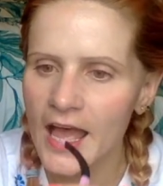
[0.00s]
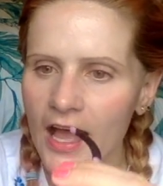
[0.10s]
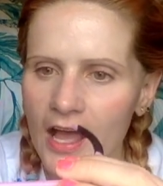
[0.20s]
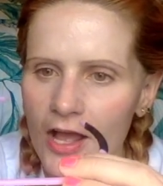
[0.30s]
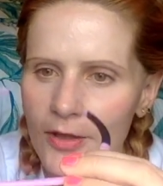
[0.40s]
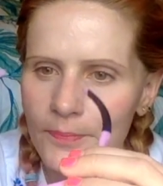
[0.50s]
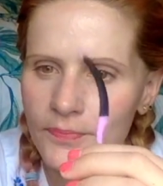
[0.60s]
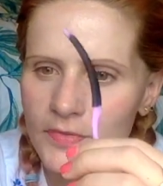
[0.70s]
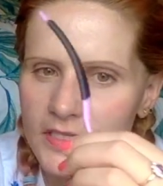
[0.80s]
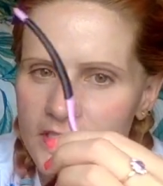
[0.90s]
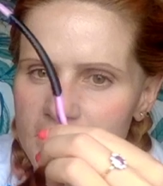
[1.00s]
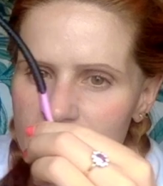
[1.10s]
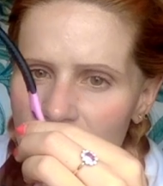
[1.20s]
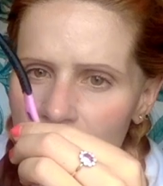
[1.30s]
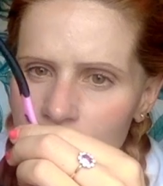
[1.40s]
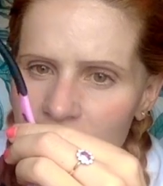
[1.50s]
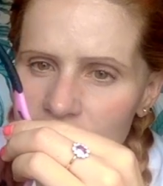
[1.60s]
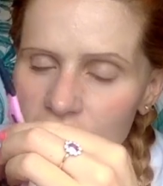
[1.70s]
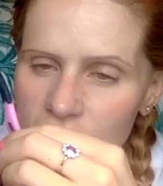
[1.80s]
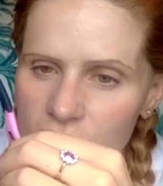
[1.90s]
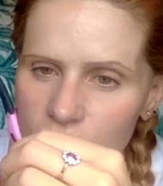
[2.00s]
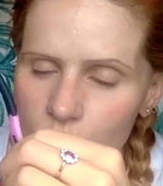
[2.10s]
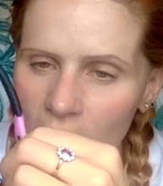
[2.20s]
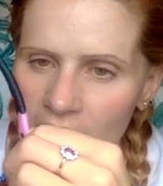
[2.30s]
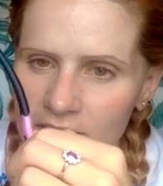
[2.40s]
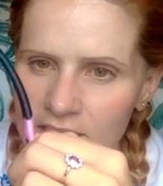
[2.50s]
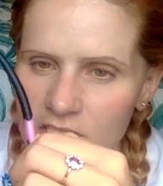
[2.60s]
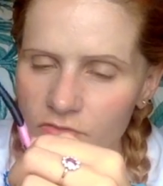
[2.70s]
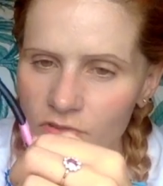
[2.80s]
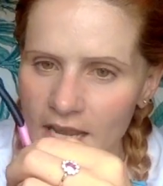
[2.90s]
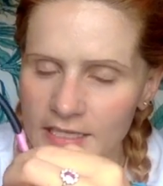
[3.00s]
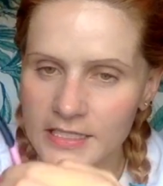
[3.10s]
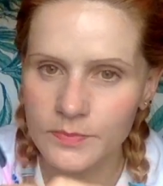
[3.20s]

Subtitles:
So yeah, I'm yet to wear these in a race.